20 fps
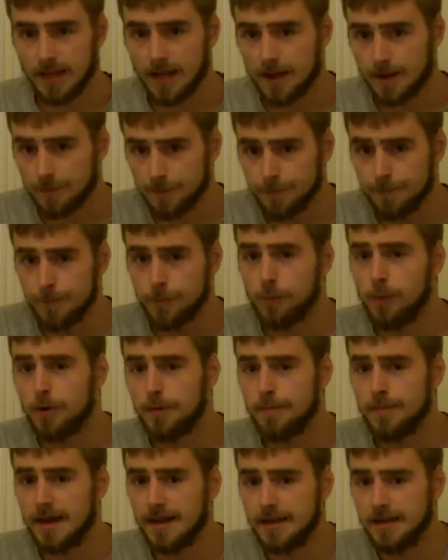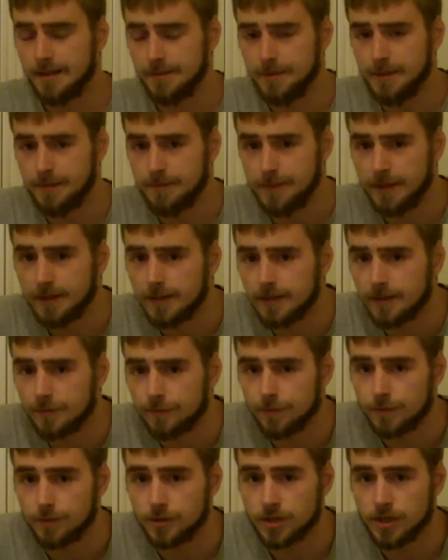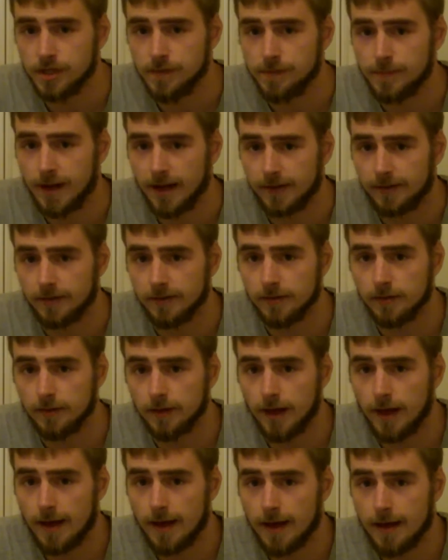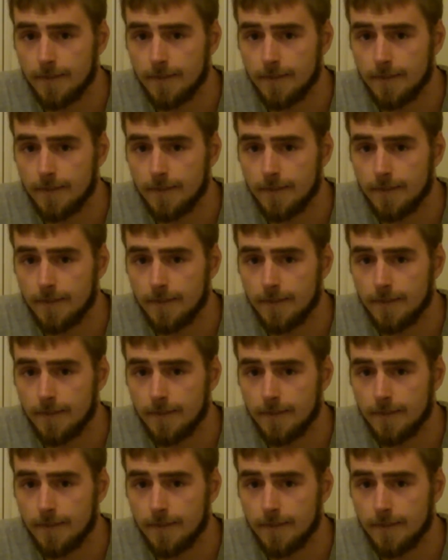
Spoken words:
I would mainly be building from sheet metal.